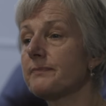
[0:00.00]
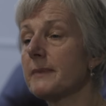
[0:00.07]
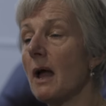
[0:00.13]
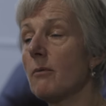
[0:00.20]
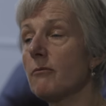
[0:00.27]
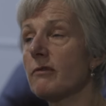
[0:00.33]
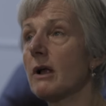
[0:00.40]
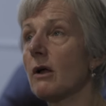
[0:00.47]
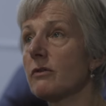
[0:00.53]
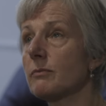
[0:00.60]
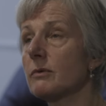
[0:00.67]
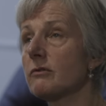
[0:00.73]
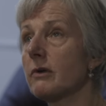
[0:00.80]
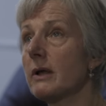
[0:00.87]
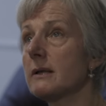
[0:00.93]
Humphrey
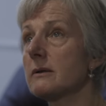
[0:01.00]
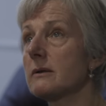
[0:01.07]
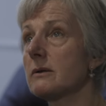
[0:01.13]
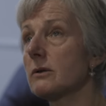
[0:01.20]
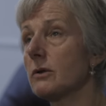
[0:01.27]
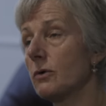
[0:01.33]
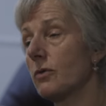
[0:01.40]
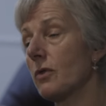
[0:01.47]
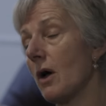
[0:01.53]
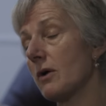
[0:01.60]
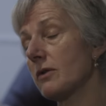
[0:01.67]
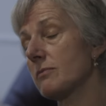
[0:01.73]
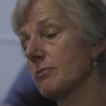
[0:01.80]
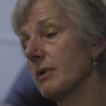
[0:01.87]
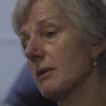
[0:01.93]
Osmond treated
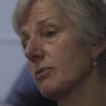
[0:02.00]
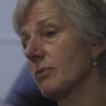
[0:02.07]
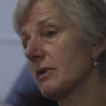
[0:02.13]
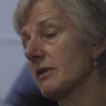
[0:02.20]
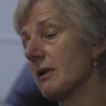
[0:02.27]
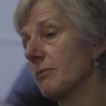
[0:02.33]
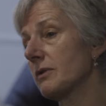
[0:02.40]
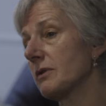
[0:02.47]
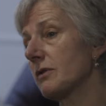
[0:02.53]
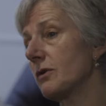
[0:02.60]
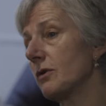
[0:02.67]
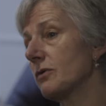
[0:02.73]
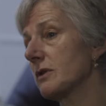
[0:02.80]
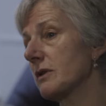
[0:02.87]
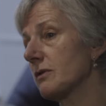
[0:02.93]
2,000 people with substance
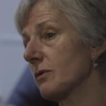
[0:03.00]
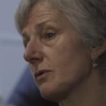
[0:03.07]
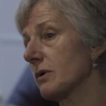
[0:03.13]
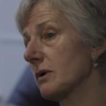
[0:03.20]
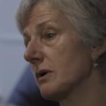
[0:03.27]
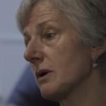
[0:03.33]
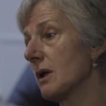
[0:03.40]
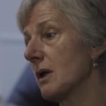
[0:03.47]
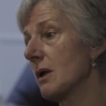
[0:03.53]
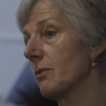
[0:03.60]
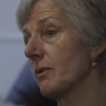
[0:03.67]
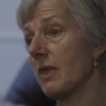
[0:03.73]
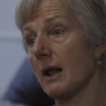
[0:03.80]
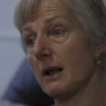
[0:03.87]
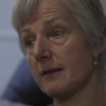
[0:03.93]
use disorder
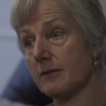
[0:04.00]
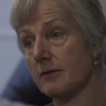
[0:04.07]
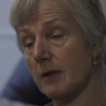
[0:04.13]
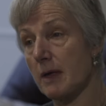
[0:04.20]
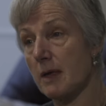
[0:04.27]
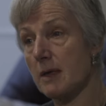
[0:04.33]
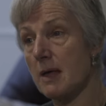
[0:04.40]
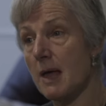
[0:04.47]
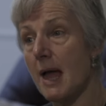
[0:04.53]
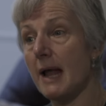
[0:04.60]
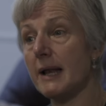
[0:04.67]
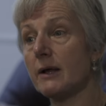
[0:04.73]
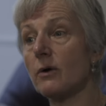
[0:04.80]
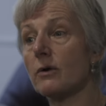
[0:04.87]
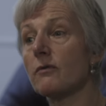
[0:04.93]
with LSD,
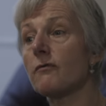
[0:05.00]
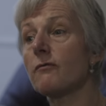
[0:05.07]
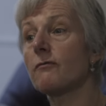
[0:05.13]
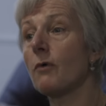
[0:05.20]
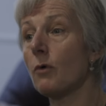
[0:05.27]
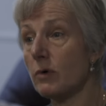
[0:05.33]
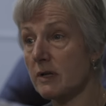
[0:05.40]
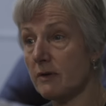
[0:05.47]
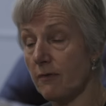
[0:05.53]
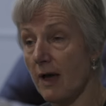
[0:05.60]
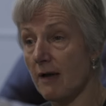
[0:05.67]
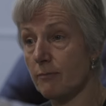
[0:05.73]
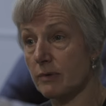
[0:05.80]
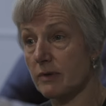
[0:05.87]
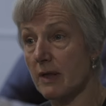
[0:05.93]
and he got a
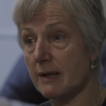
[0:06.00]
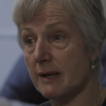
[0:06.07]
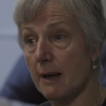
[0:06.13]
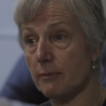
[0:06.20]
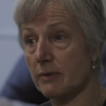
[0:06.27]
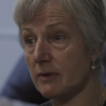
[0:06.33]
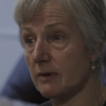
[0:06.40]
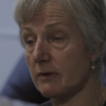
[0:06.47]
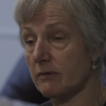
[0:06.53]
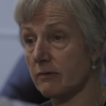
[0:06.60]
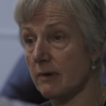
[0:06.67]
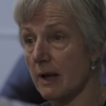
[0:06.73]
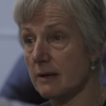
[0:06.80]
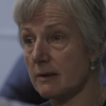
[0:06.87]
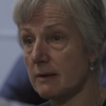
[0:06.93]
45% abstinence
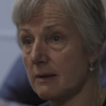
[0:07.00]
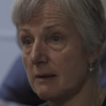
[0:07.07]
rate.